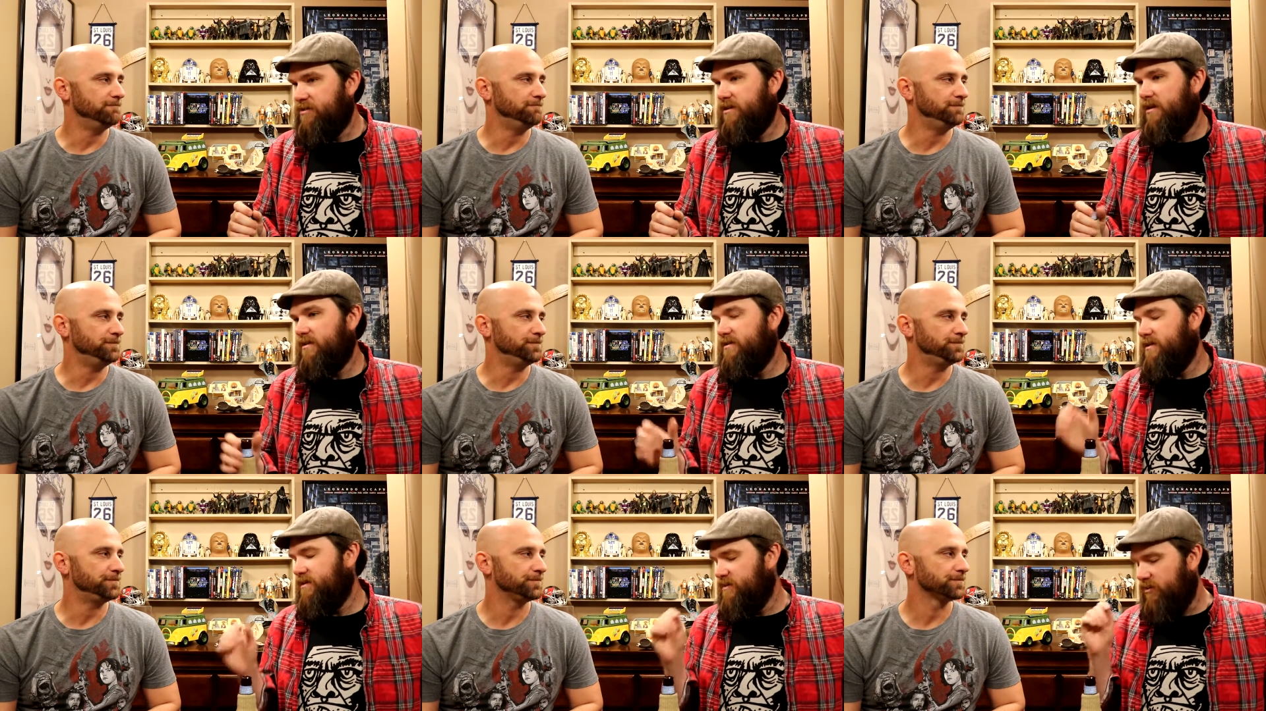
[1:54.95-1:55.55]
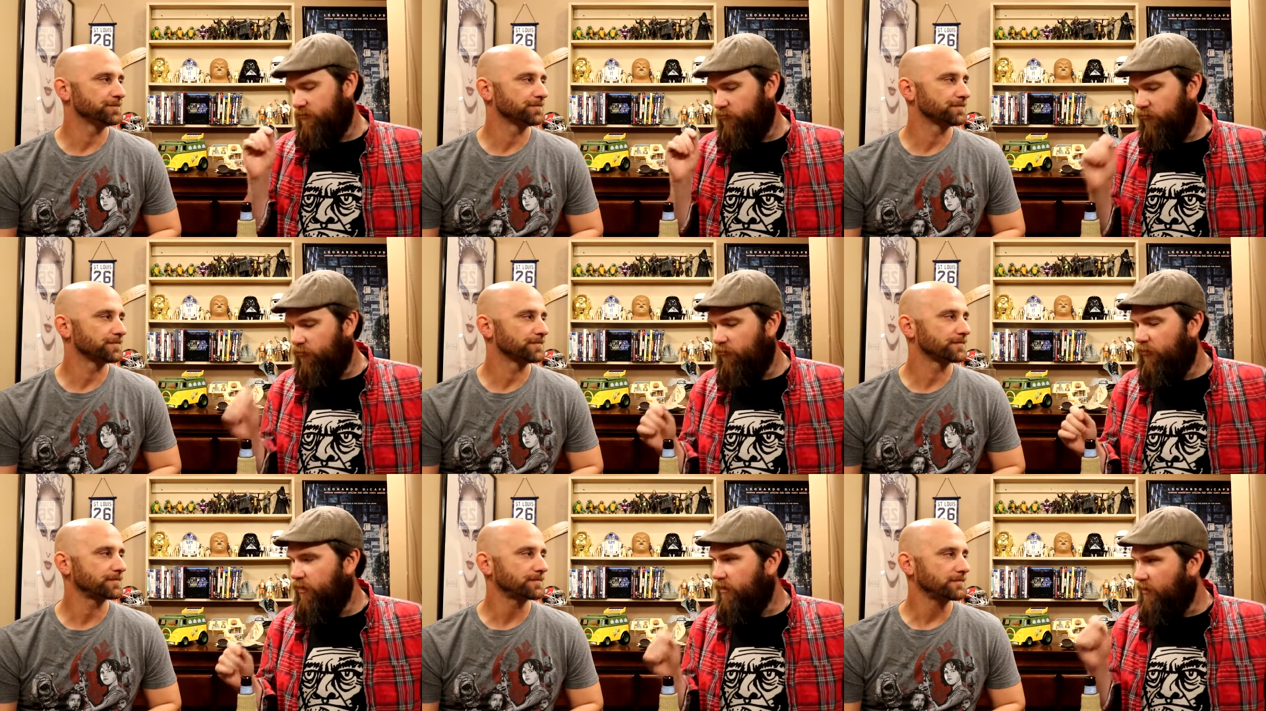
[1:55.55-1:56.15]
Speaker 1: Johnson is a
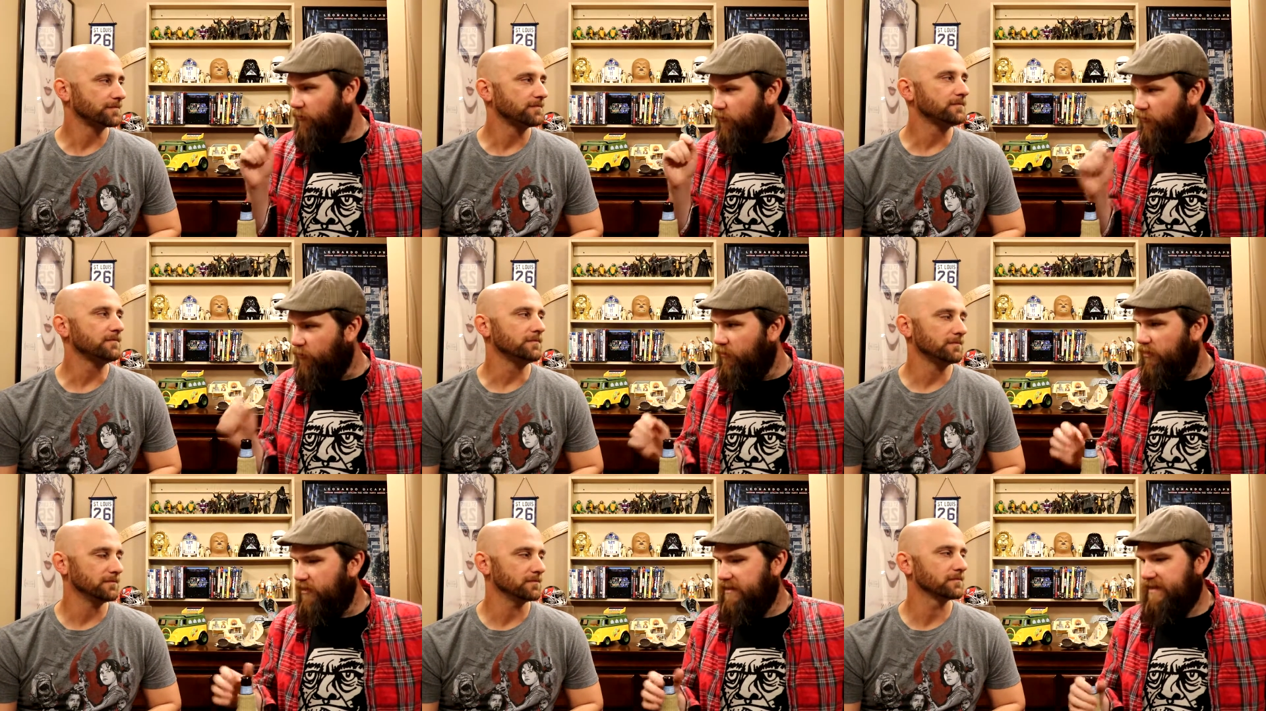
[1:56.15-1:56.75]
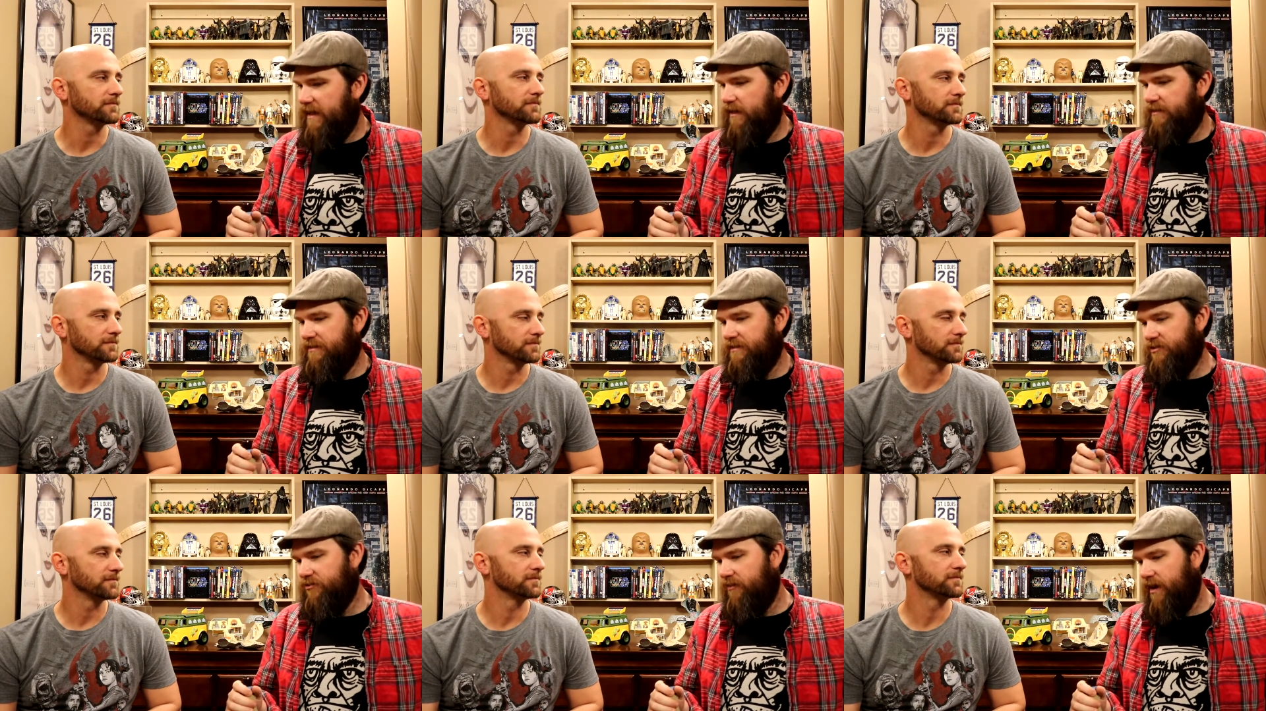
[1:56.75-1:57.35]
really, really talented
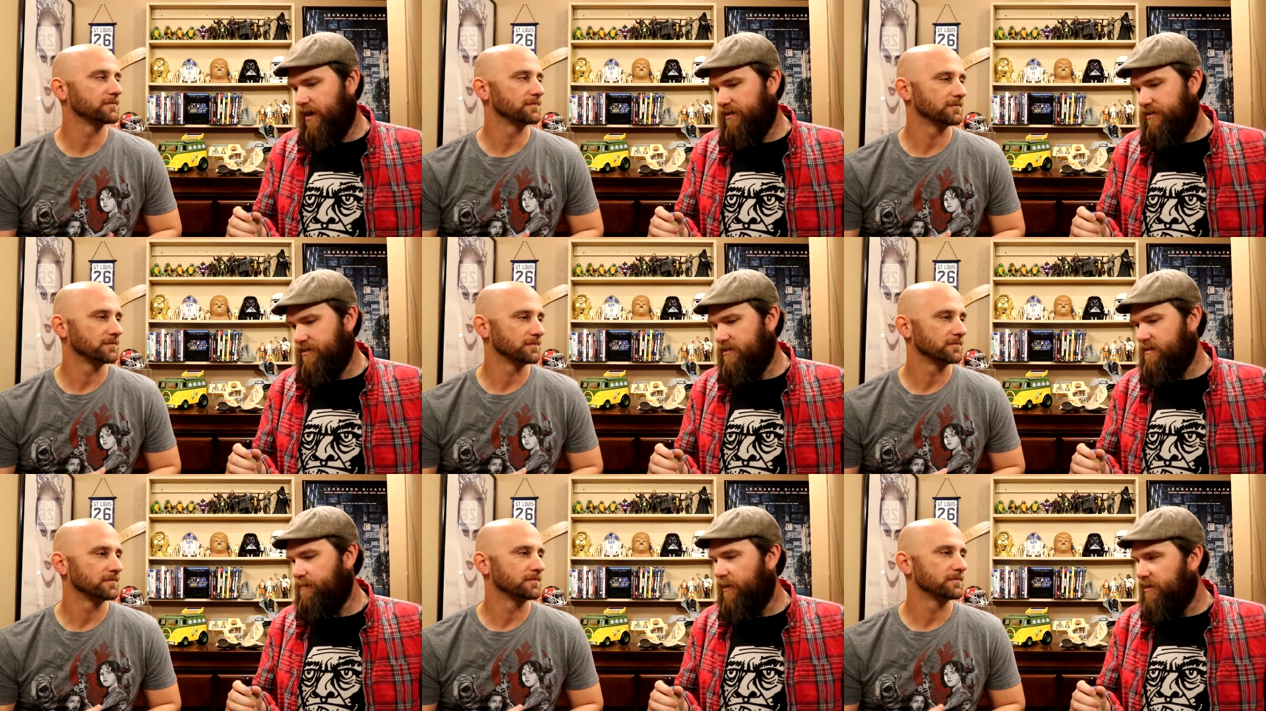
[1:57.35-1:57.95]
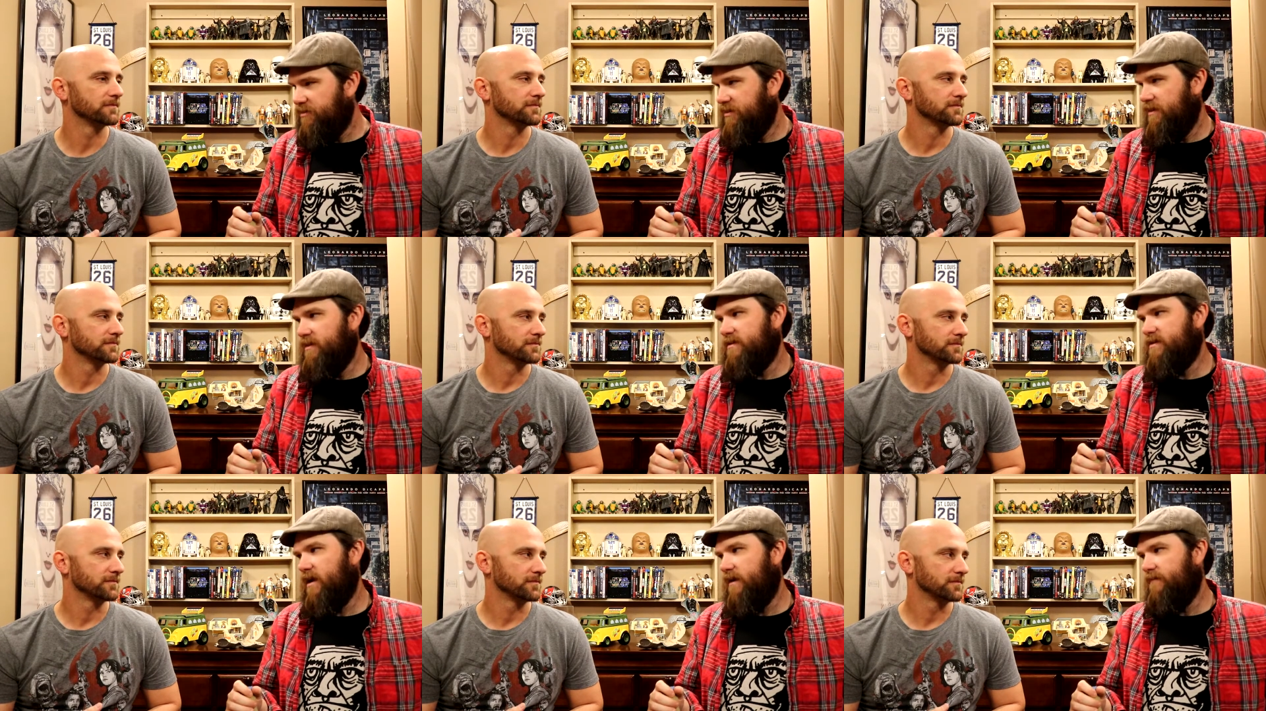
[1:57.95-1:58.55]
director, especially in the
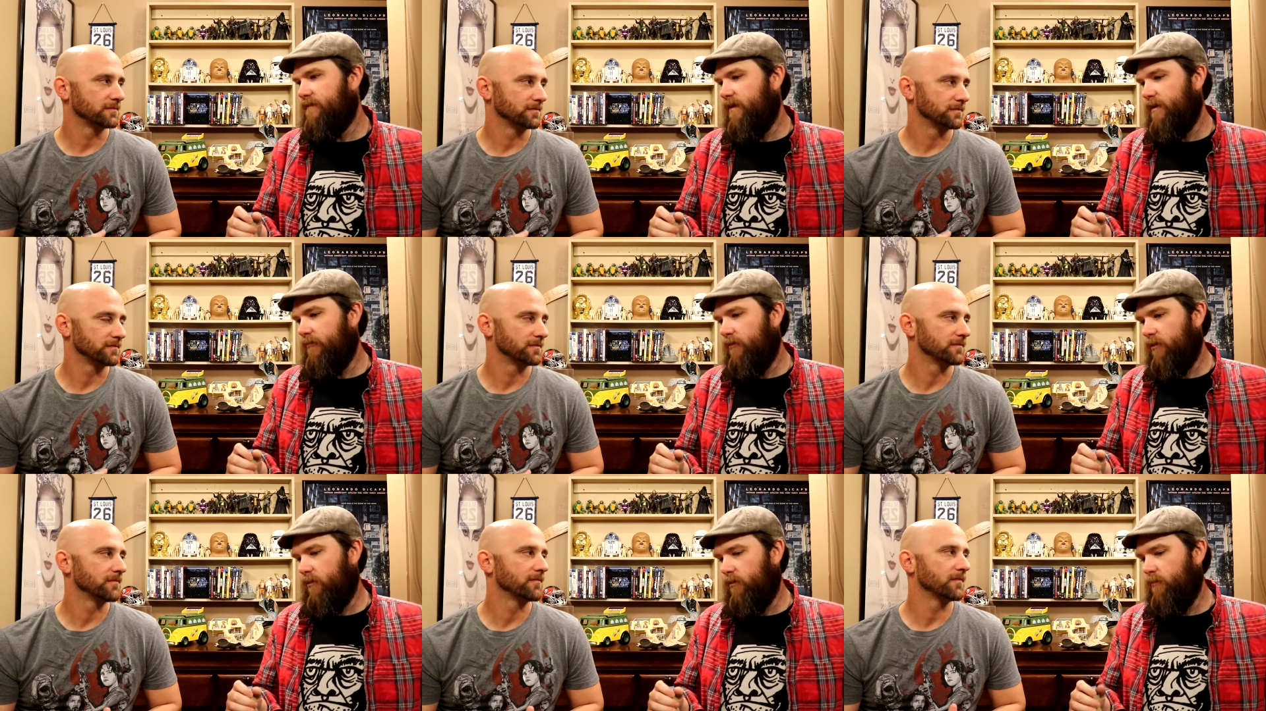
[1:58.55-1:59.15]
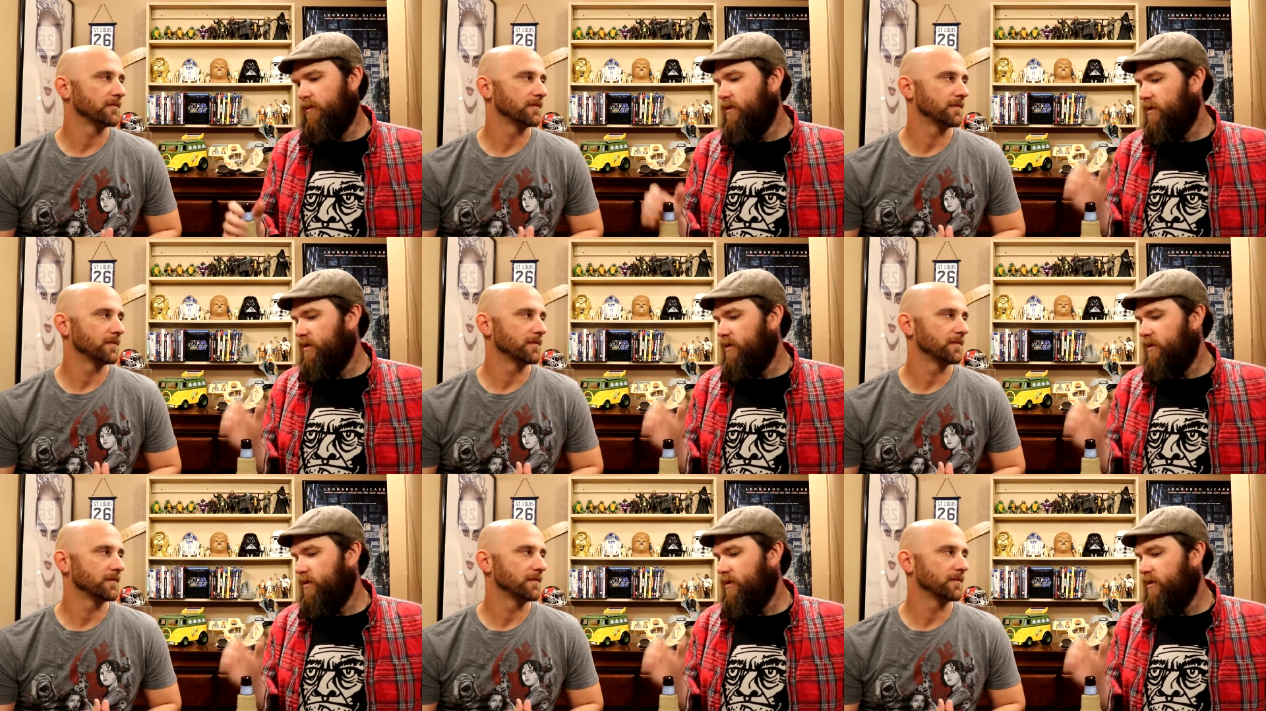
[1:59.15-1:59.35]
sci-fi realm.